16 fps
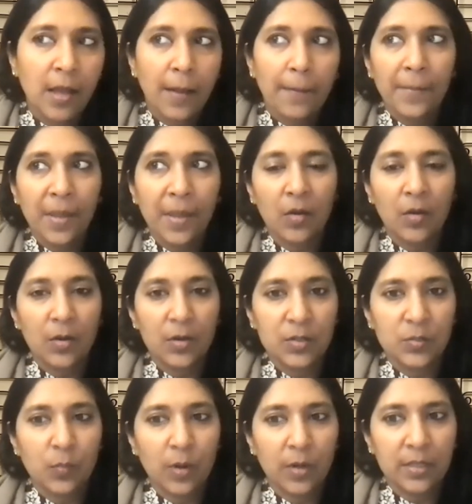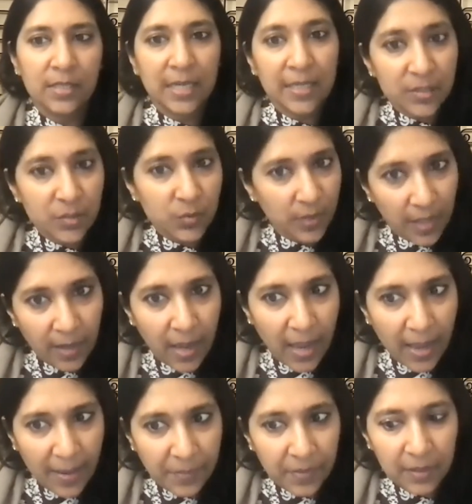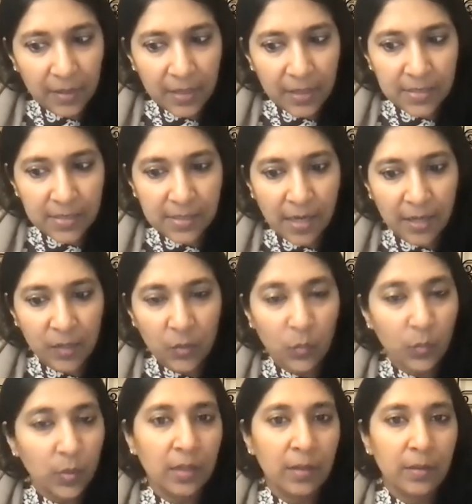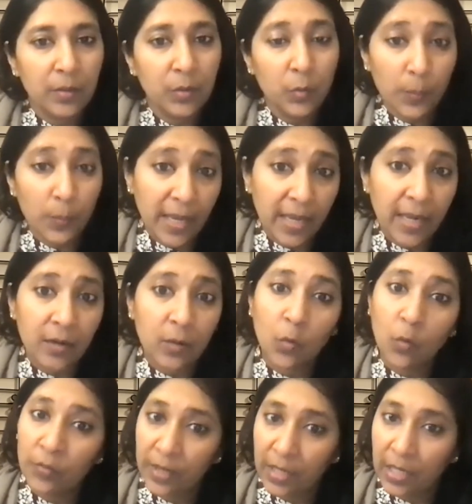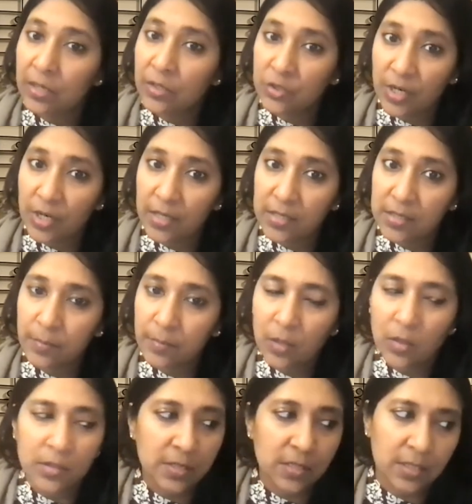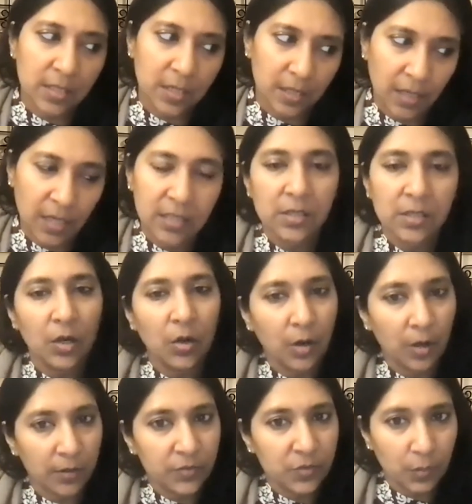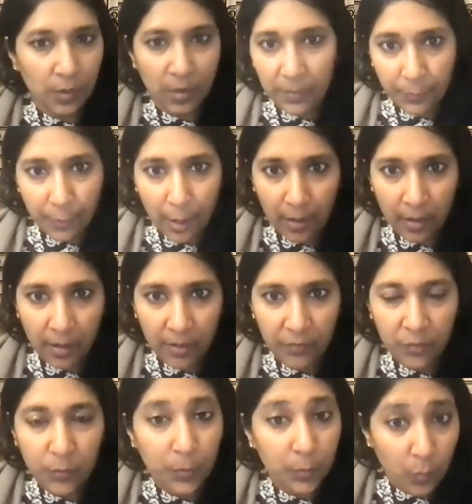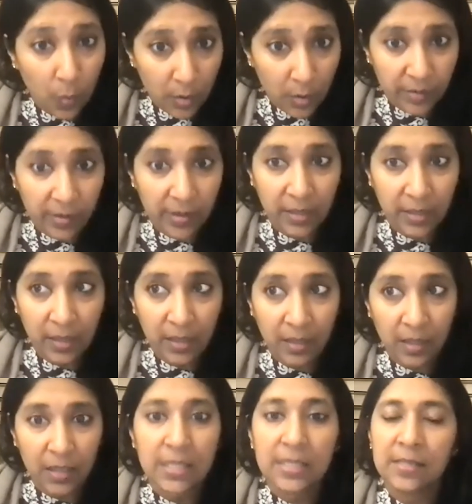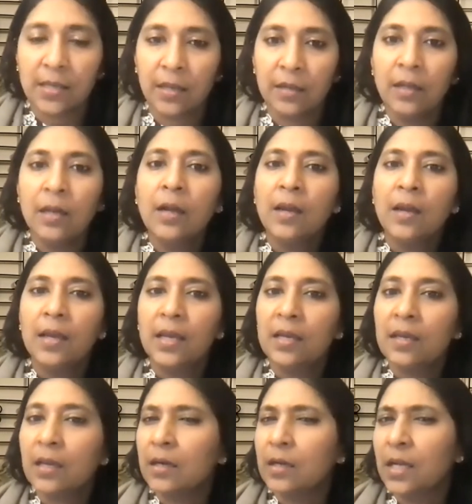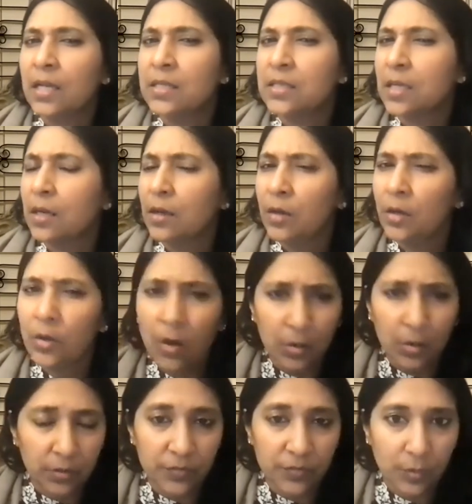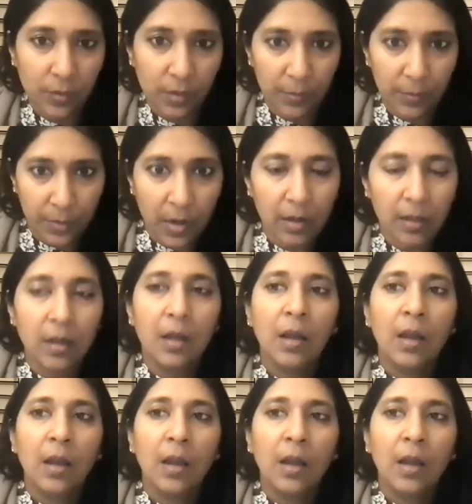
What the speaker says: because what tends to then happen is that you may get over energized, because this contains a lot of solar prana. If you put water in the sun, it contains a lot of solar prana.